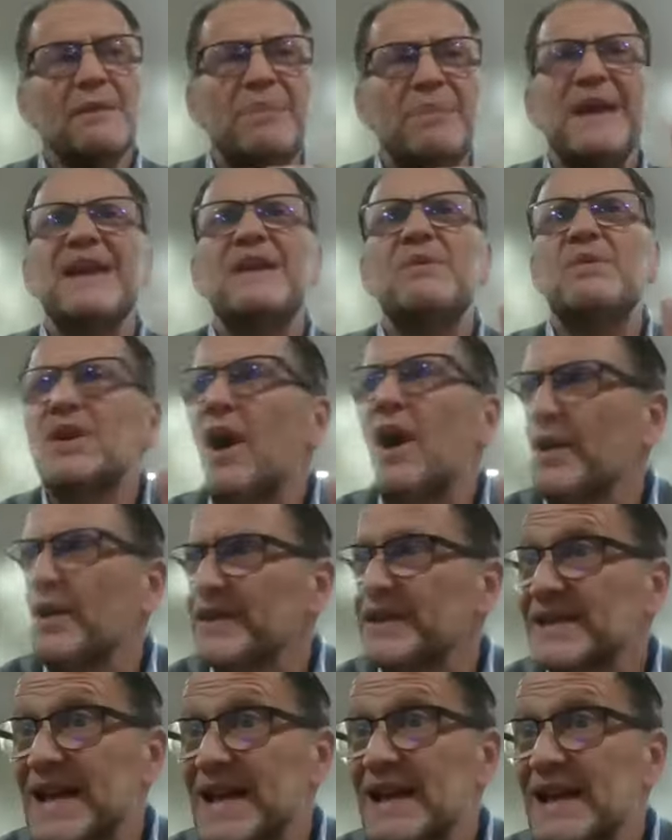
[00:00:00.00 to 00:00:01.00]
B, we're not at
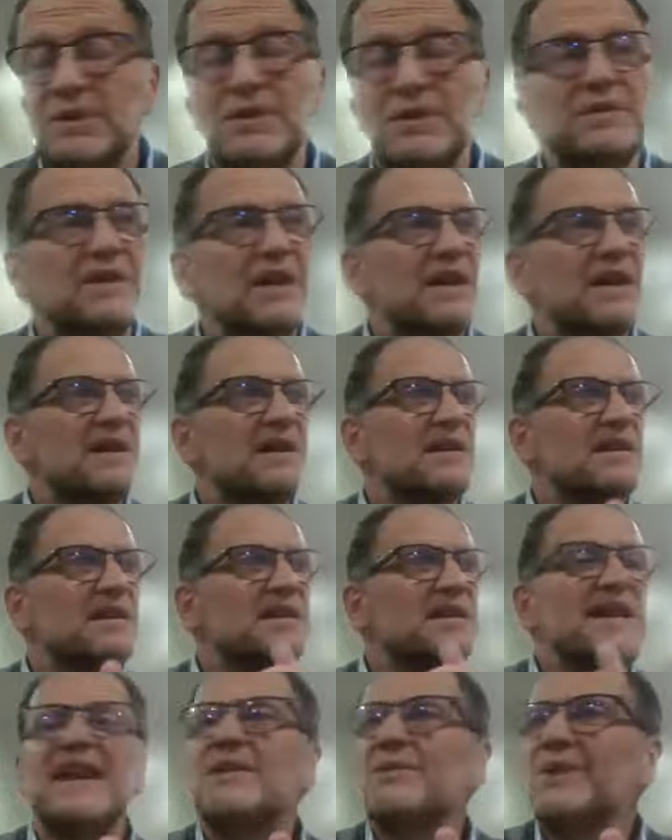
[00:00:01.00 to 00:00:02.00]
the table,
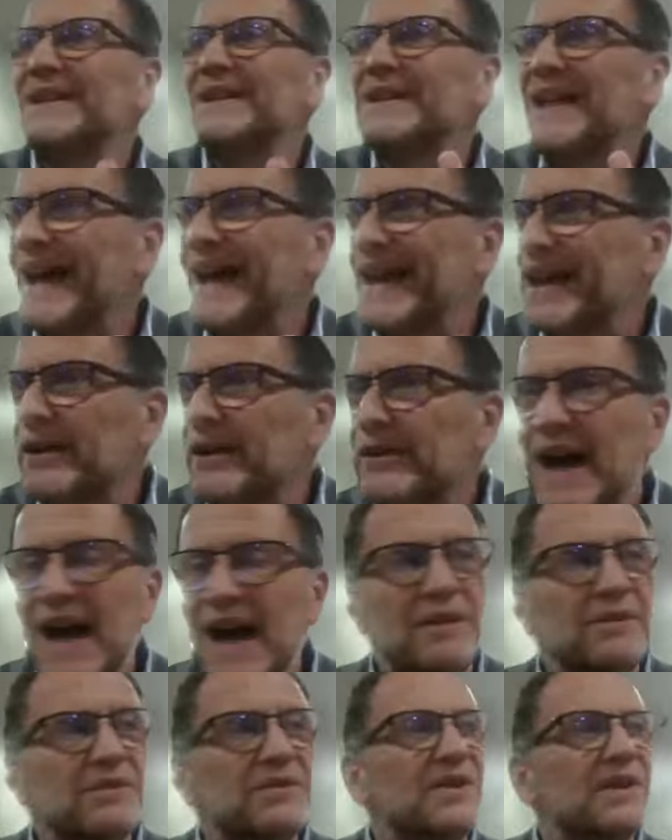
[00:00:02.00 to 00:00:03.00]
C, we're lying
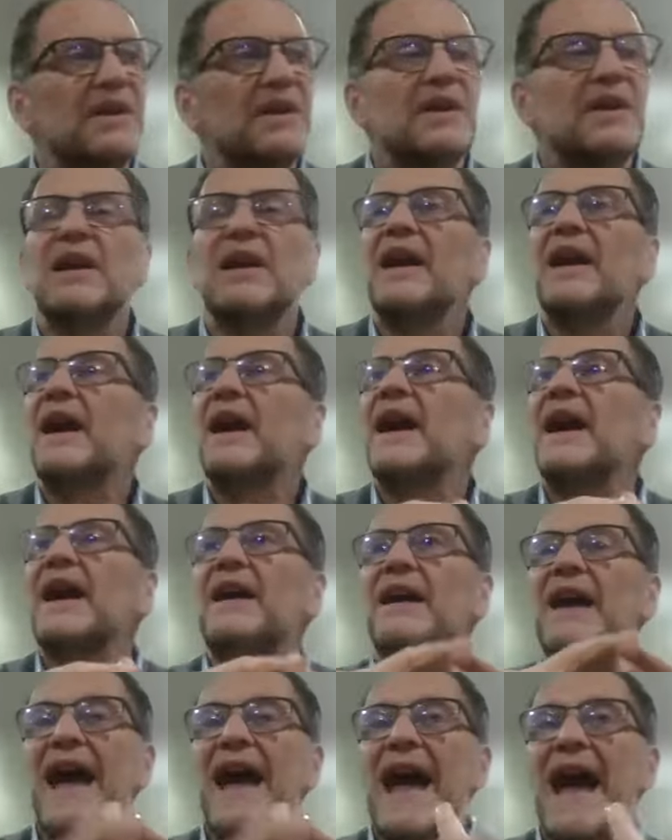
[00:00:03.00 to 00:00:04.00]
around,
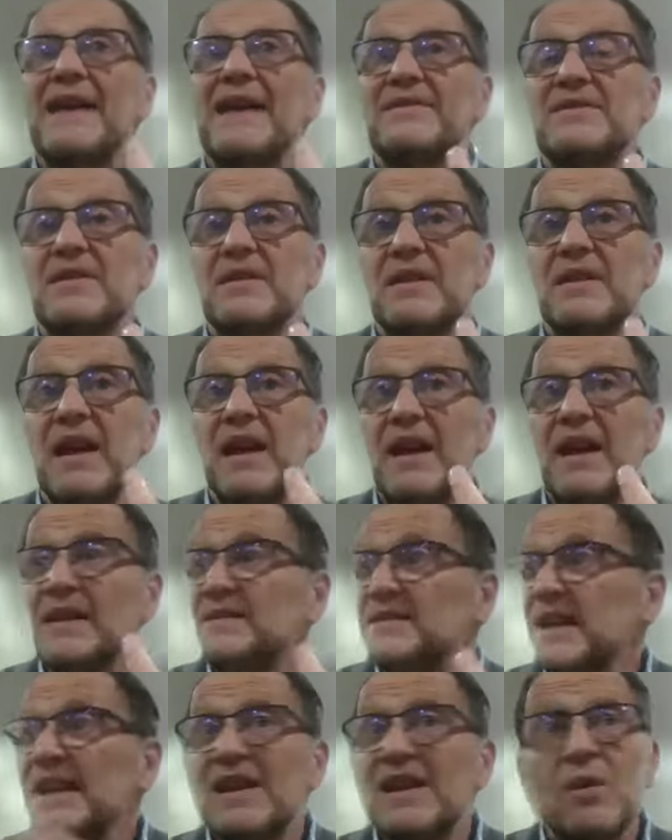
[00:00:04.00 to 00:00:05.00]
uh, and uh,
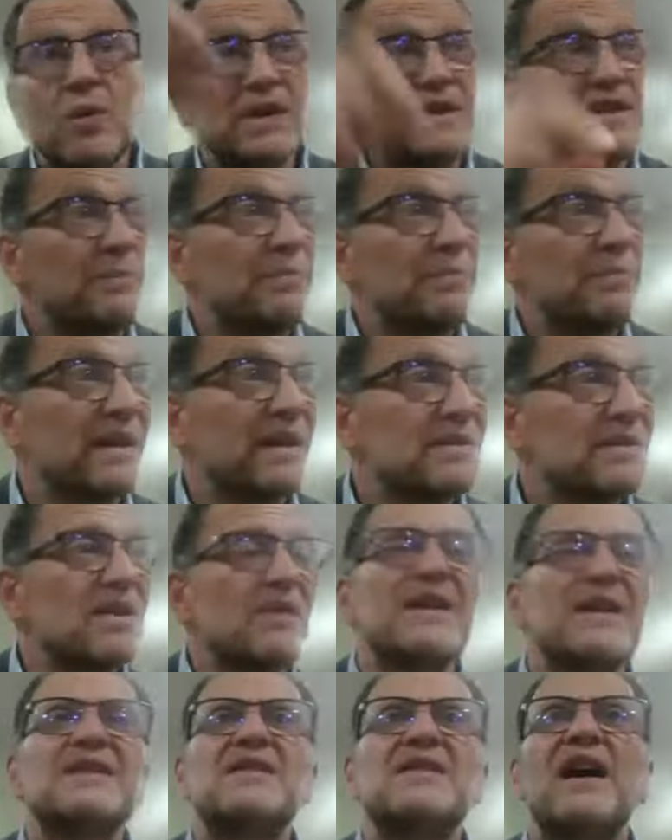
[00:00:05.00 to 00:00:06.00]
D, we're dipping.
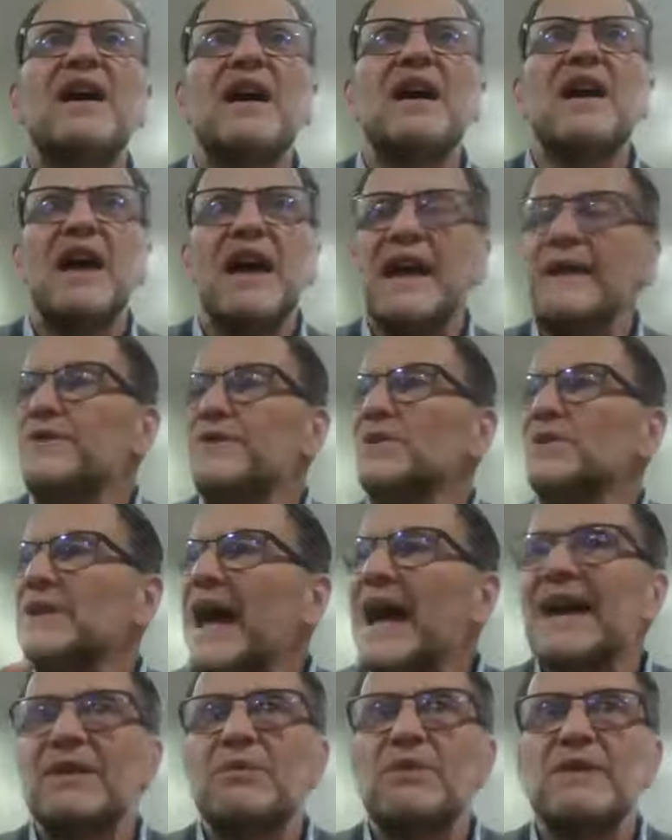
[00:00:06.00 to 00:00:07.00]
So these are, if you
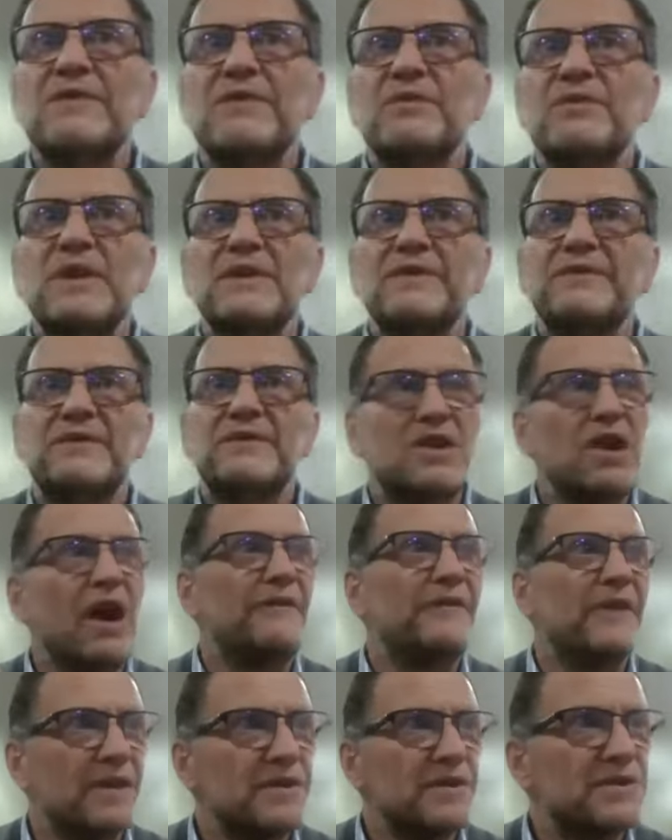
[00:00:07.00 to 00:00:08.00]
like, we've, we've
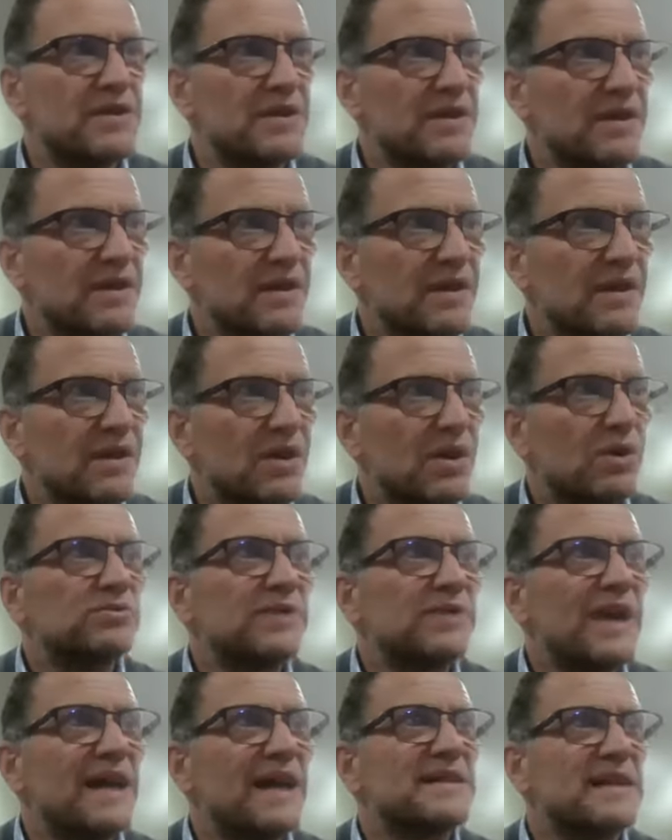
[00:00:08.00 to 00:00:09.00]
covered
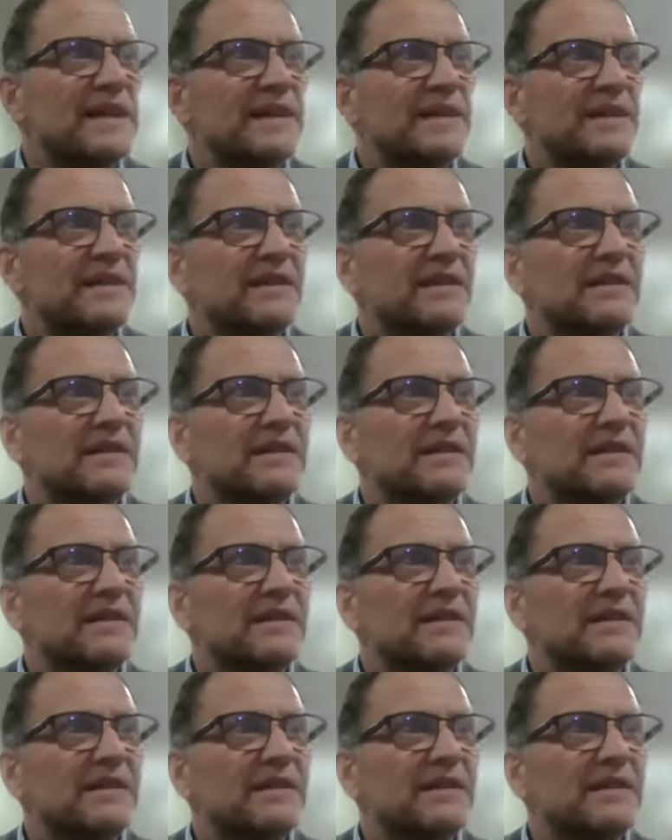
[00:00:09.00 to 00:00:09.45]
already